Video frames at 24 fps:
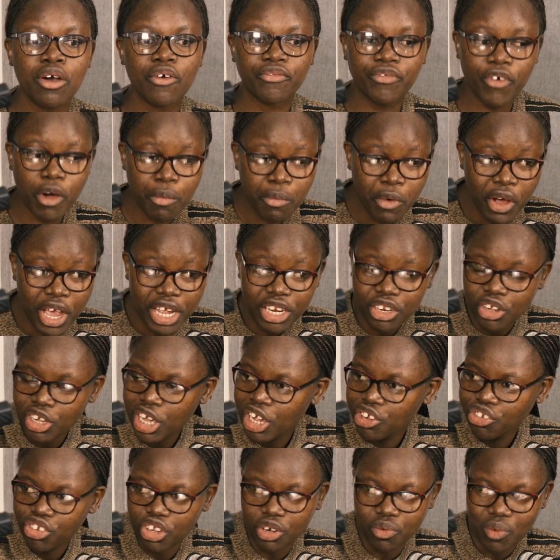formal
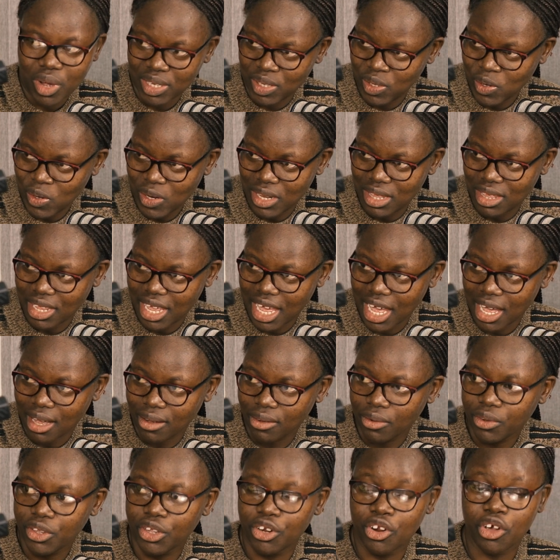education was not there.
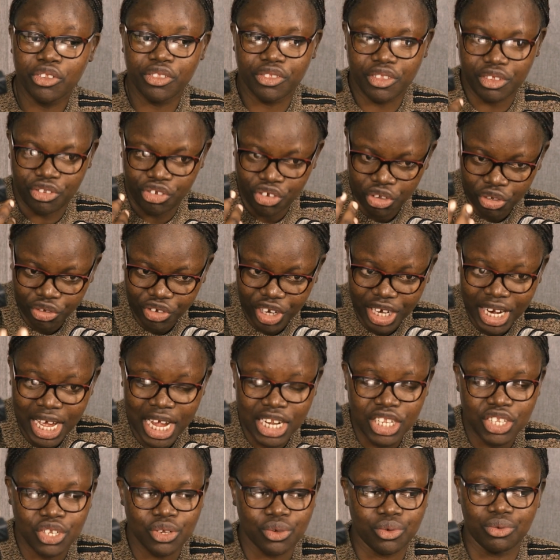The children
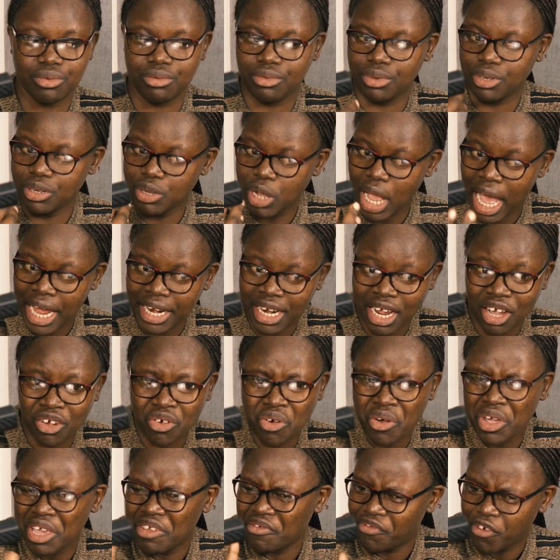had to
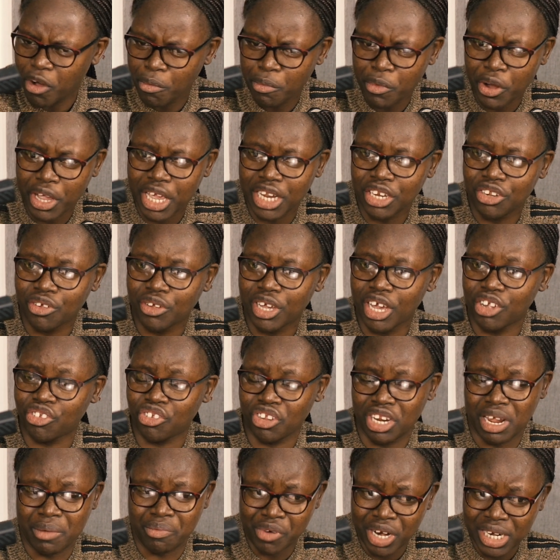undergo informal
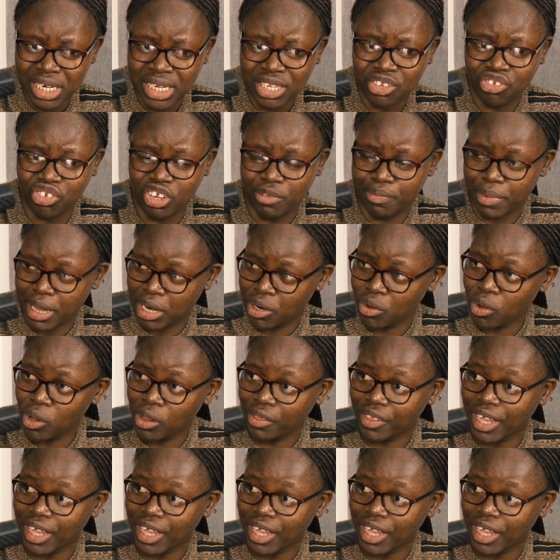education, apprenticeship and all